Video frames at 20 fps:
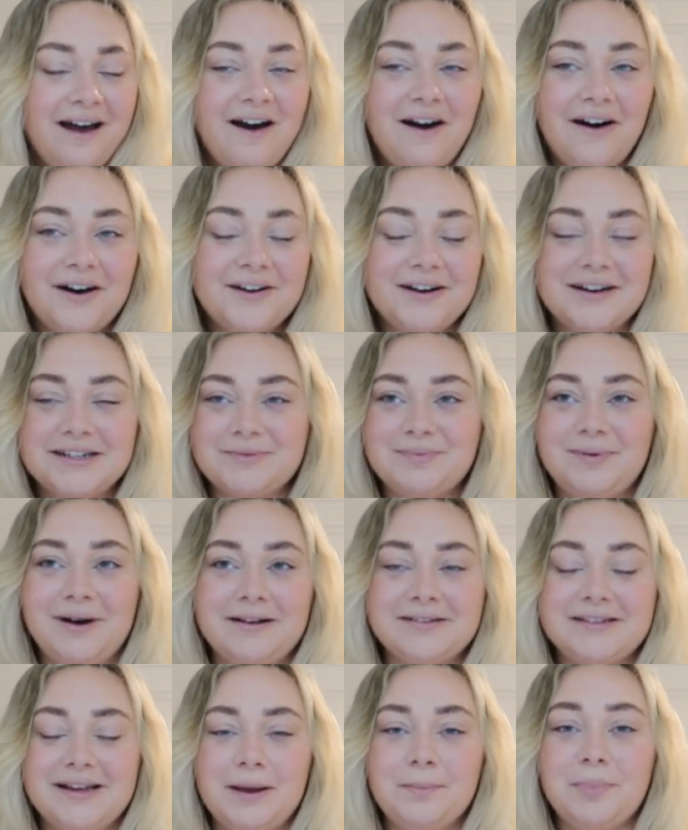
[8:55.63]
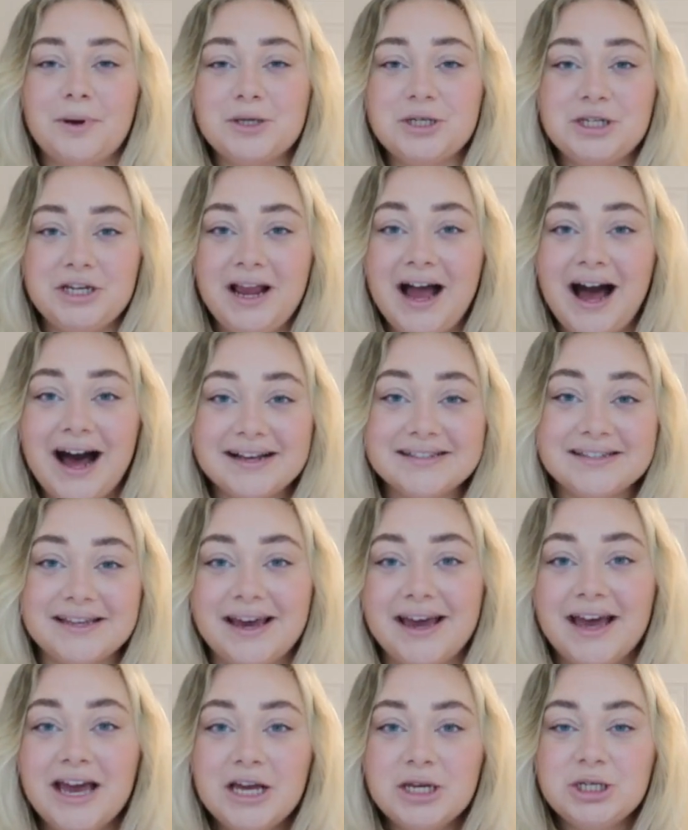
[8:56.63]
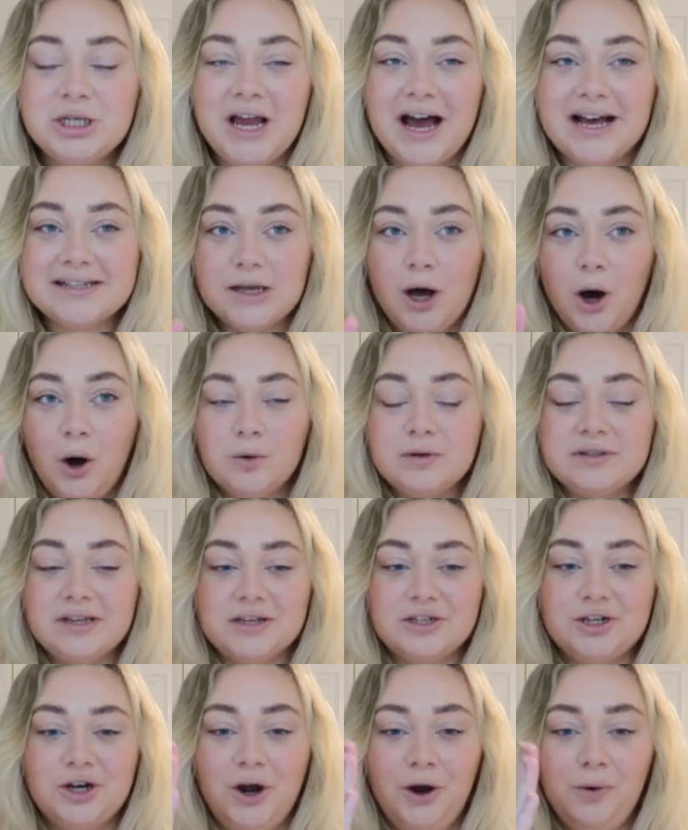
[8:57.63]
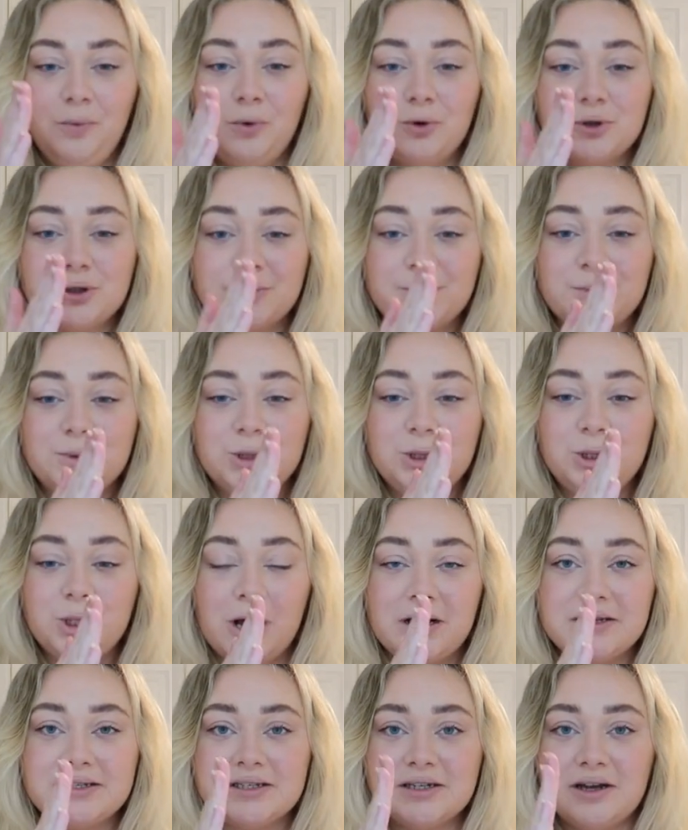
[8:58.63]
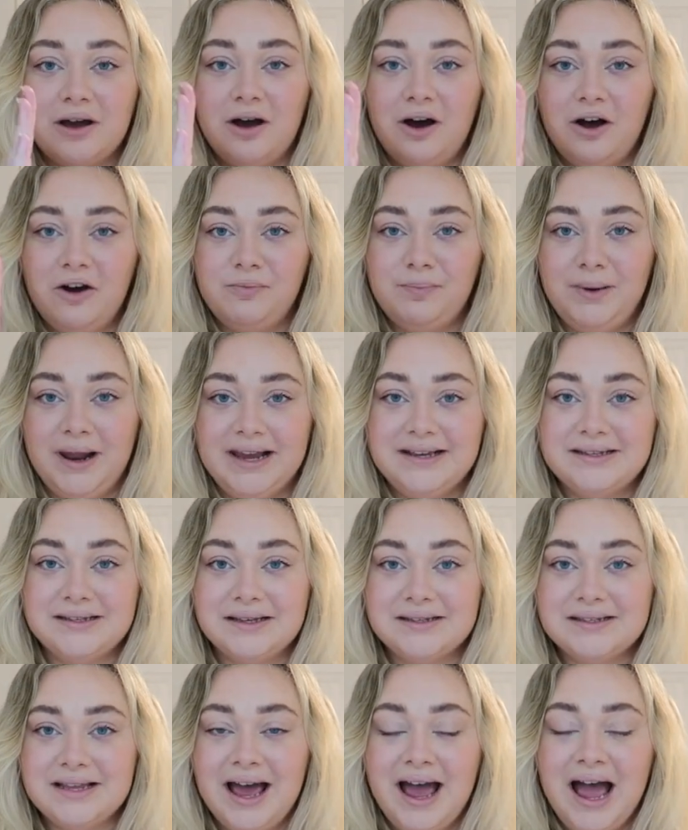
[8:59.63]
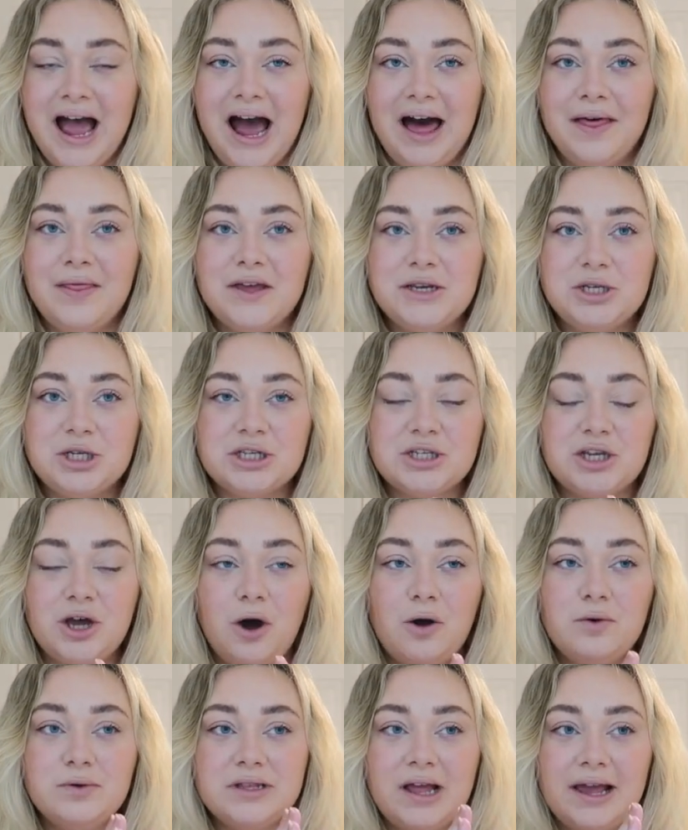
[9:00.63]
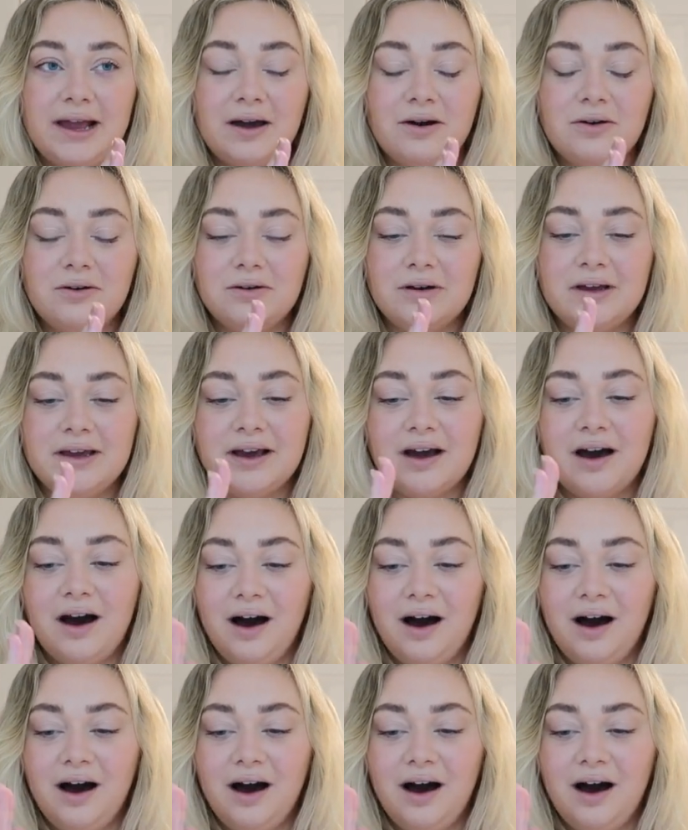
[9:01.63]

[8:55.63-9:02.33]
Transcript: I don't know how to pronounce her name, but she has it. She has a whole section in her wardrobe just of blazers, and it just goes like, in